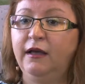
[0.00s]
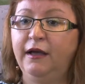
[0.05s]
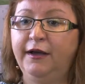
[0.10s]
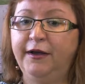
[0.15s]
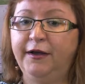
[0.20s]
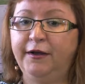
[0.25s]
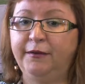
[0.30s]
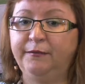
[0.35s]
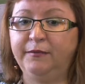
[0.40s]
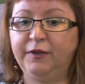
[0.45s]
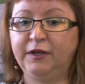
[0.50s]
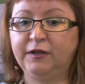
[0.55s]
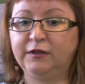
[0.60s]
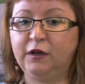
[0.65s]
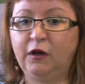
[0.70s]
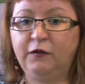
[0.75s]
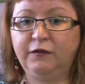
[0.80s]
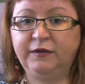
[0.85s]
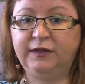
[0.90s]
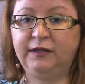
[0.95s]
because
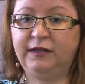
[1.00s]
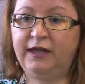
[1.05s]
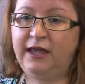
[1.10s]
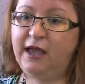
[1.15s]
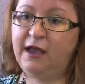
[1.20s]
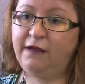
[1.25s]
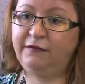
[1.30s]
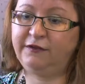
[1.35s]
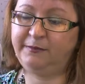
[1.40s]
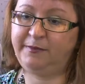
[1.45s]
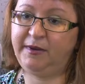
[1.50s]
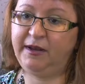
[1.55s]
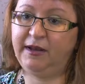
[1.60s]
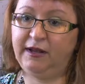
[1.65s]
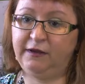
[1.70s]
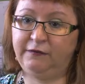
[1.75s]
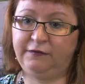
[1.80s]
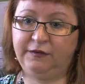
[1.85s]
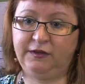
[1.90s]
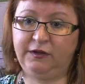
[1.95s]
obviously they have to be
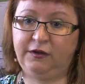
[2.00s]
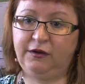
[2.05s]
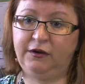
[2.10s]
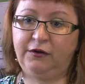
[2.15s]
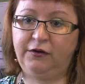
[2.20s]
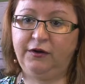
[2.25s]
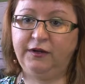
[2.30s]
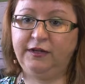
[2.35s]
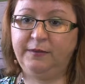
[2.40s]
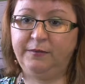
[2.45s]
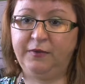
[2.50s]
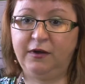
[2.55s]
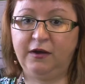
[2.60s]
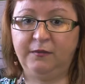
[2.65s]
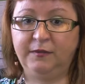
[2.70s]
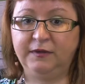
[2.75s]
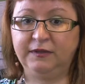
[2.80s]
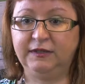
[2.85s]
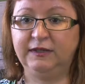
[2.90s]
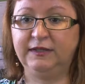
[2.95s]
lit for security
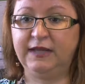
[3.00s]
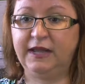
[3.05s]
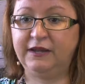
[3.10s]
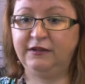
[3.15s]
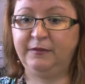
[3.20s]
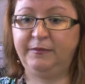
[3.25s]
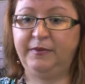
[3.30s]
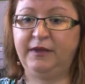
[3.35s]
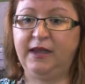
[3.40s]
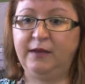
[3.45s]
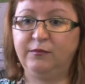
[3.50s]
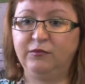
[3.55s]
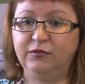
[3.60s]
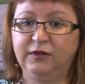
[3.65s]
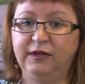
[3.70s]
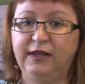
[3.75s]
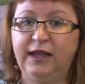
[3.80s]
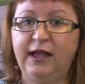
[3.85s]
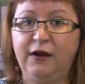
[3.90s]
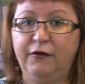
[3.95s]
purposes and to be able
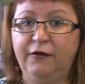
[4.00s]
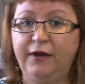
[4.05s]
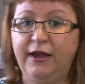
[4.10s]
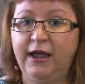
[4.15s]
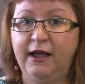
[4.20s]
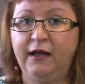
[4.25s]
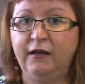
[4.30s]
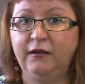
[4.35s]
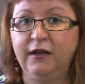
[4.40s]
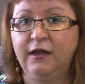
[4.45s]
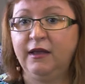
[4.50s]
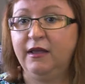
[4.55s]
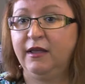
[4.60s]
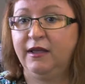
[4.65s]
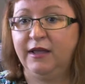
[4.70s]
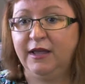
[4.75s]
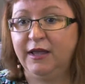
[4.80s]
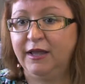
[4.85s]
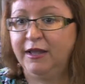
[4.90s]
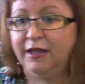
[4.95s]
to carry out
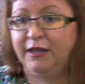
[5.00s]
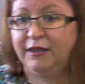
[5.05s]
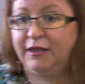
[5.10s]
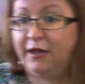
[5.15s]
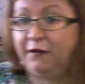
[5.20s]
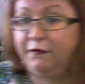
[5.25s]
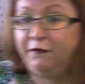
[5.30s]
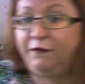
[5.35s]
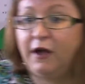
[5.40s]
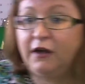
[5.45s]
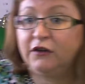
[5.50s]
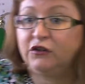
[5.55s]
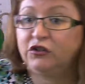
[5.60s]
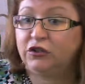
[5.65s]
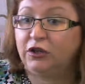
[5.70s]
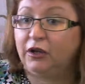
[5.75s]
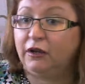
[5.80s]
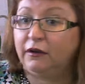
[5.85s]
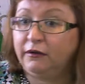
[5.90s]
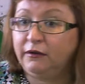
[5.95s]
their
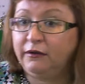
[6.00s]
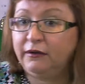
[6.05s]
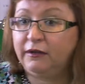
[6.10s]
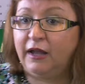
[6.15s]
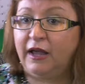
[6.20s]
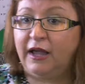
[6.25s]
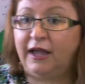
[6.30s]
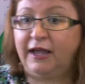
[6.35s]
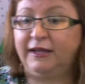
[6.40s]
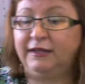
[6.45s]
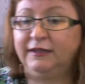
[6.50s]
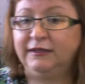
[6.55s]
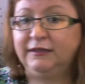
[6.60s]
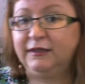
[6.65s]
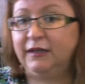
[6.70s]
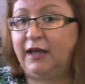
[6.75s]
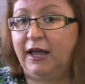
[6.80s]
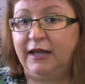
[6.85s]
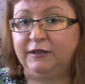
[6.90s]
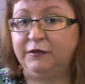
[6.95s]
function
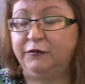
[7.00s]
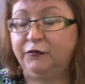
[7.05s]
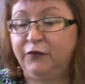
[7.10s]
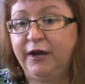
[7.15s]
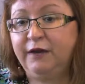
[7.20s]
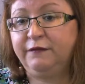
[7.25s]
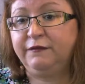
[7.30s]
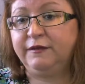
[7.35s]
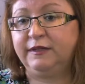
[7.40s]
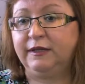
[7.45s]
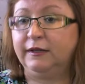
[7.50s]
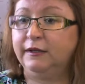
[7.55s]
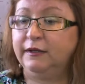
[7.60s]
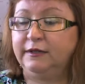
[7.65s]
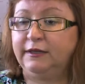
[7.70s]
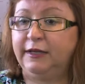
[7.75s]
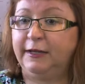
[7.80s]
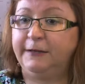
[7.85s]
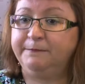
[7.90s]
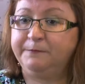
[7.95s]
as a freight
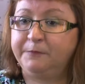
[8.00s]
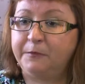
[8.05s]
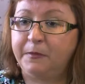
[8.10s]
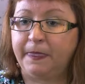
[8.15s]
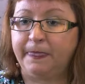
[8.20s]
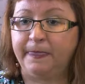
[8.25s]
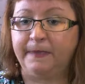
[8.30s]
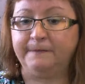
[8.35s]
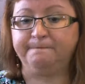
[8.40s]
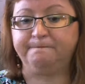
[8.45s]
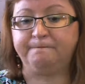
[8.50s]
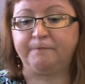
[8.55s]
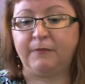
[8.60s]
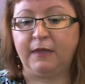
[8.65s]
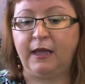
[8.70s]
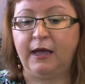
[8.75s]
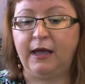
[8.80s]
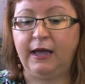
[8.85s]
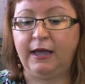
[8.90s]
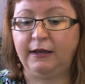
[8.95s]
facility.
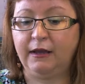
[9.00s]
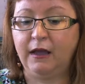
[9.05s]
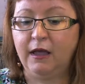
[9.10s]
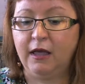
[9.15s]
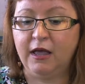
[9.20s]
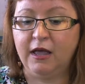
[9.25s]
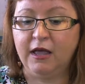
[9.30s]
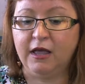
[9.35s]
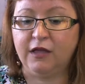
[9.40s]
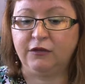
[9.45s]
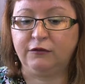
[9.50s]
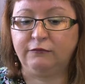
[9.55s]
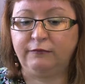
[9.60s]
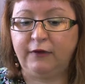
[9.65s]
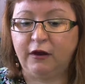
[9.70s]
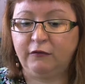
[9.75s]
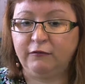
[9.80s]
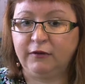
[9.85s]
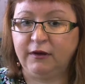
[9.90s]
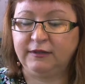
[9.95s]
And the
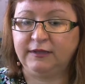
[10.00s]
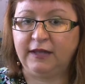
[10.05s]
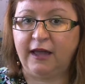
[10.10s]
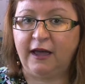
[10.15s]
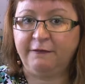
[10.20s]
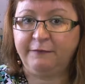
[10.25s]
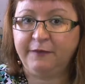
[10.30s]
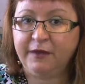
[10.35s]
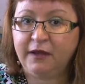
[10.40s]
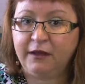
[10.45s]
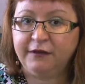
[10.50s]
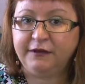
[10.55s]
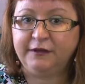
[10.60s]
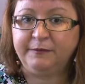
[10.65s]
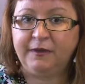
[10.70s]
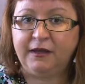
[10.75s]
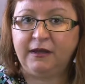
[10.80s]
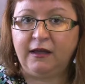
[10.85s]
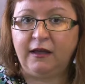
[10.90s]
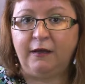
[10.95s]
railroads have begun to
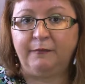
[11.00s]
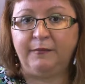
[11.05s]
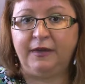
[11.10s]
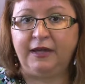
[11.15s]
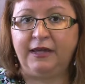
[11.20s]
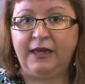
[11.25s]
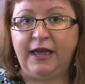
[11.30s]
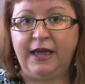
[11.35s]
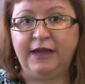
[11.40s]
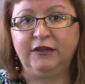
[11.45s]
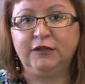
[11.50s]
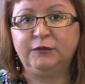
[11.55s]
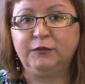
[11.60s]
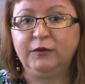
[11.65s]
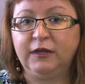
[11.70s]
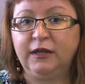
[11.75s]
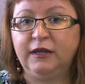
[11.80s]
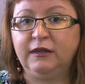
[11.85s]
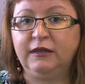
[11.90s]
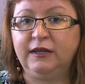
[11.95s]
become engaged
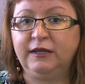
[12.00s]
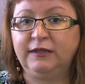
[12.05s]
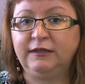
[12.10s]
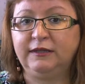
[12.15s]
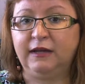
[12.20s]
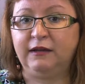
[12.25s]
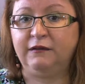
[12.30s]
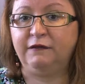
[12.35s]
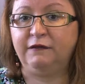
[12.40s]
within this, and